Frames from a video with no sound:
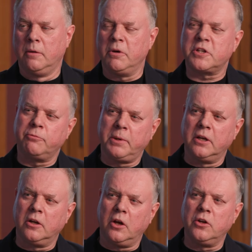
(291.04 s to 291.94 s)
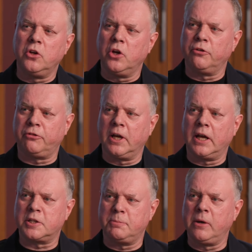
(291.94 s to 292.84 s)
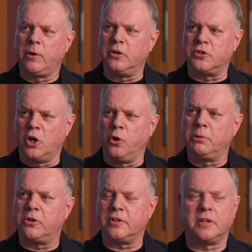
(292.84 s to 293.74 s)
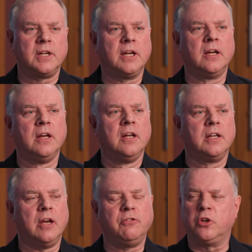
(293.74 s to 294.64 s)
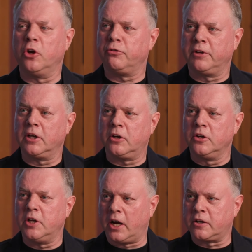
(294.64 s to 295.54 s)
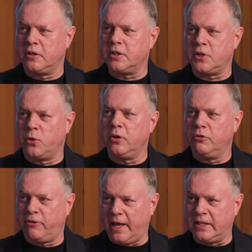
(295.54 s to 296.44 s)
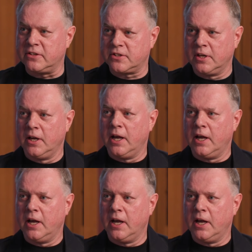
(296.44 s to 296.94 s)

Must have been an unnerving experience, though, because I think David Irving conducted his own defense